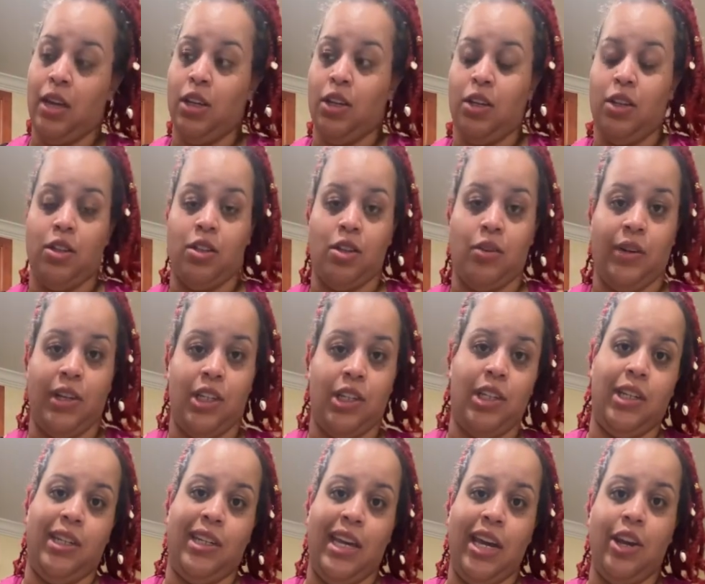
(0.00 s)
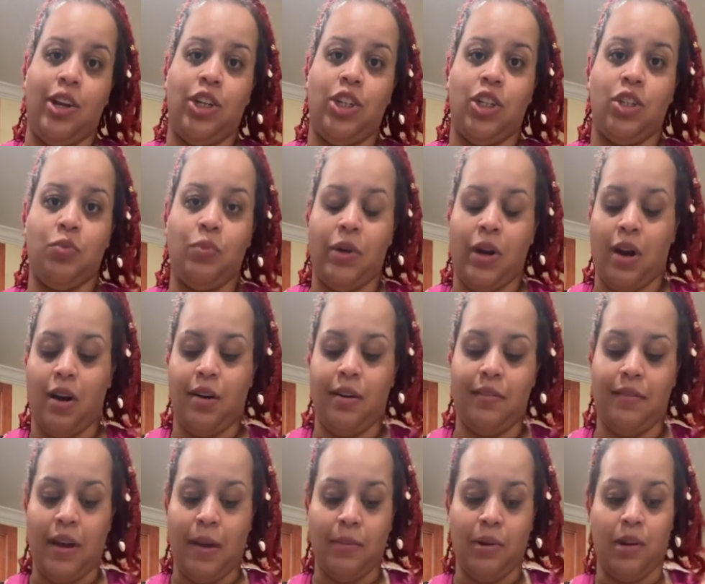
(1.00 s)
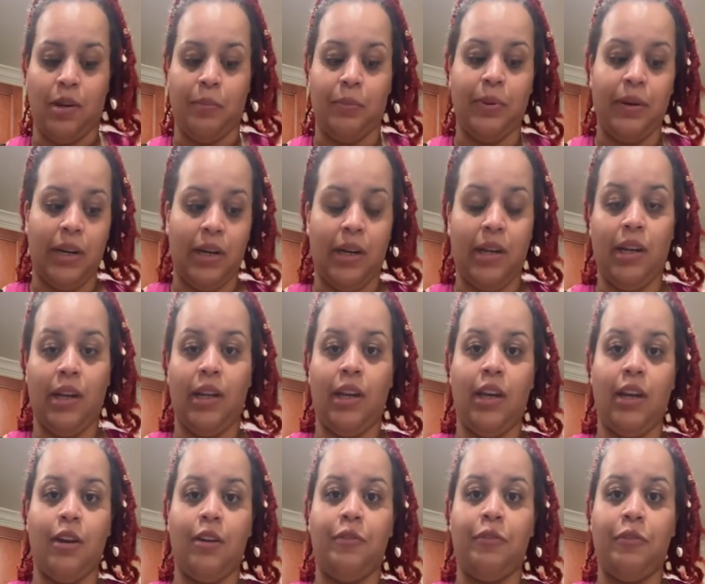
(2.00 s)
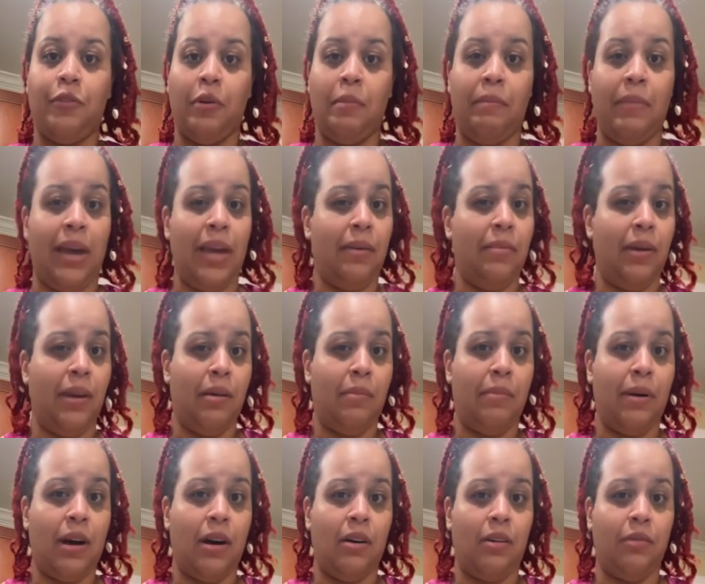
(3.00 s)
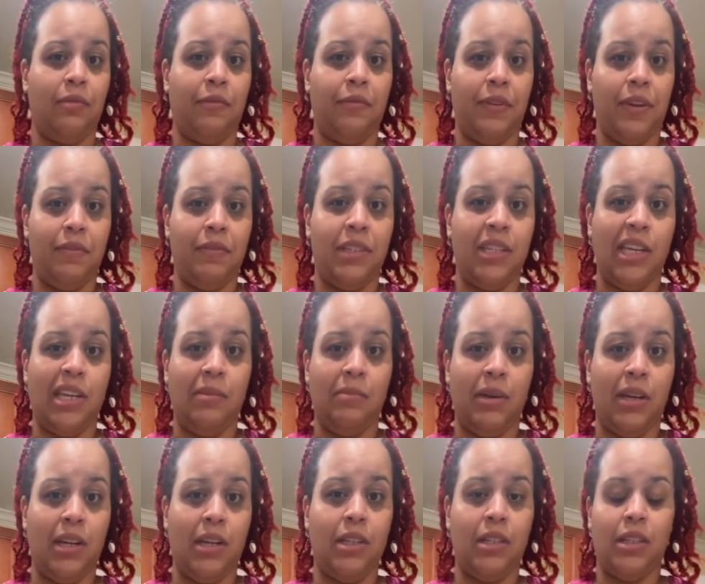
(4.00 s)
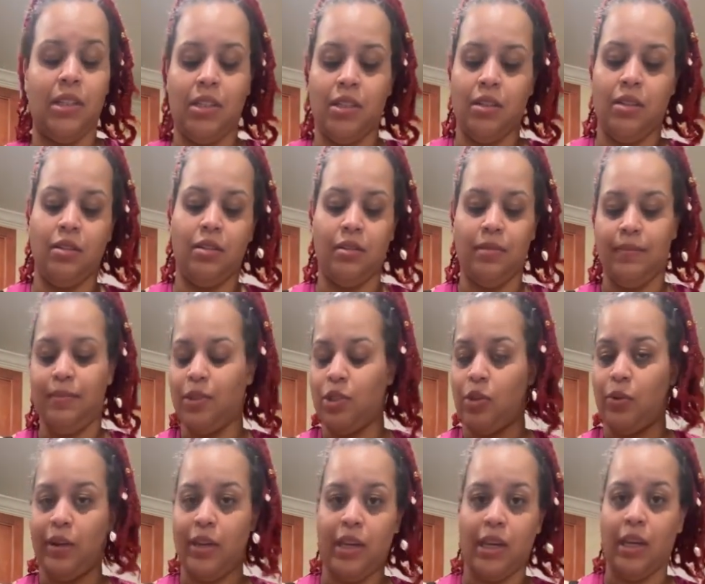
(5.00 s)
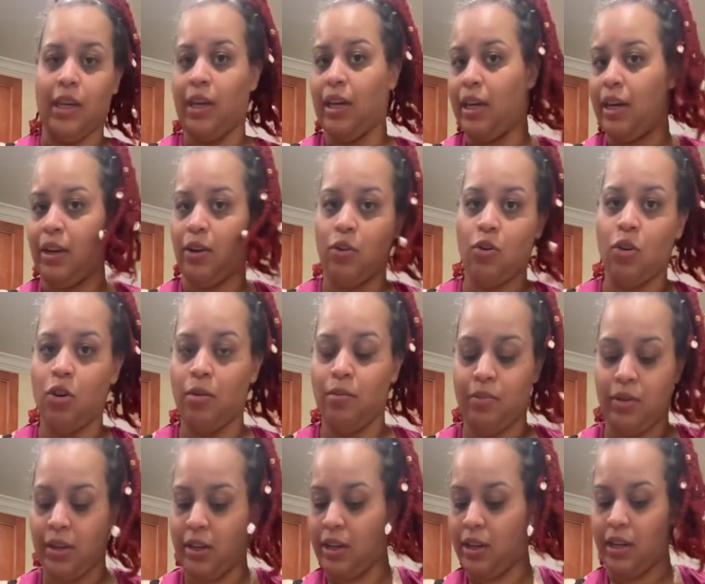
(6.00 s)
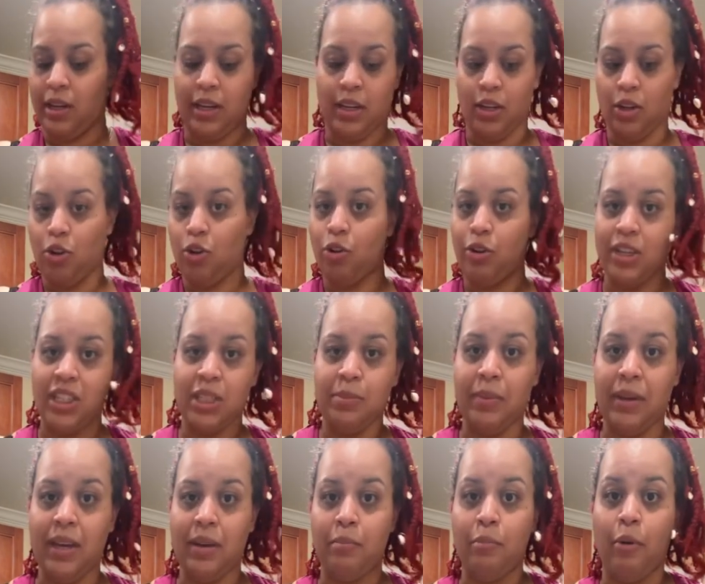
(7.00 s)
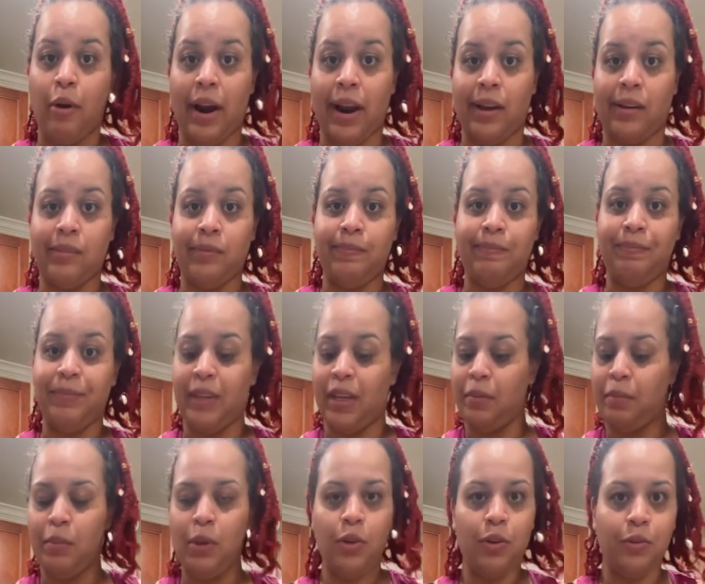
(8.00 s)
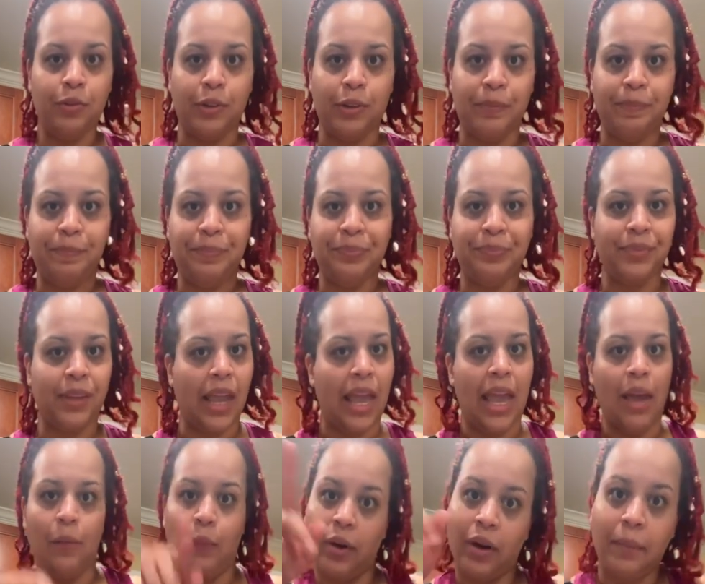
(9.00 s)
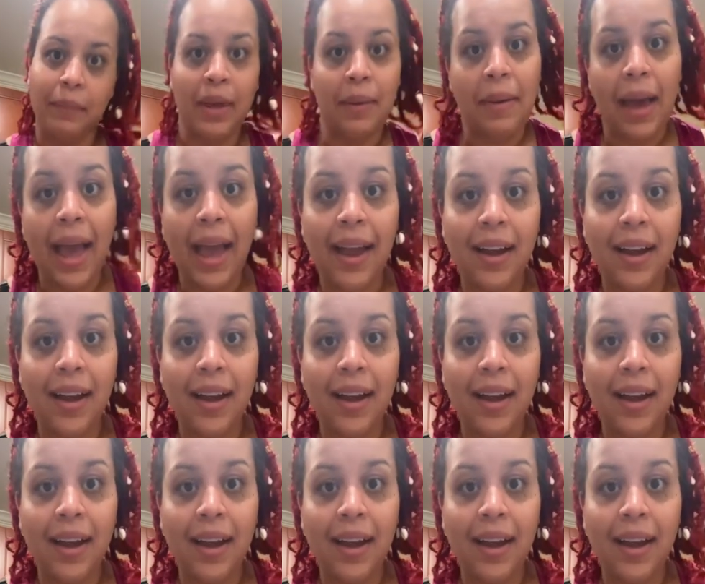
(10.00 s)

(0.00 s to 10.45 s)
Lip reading: So the dinger just went off. I'm gonna put it in here for maybe about 15 minutes so it can get crispy and brown and beautiful. And we'll be back.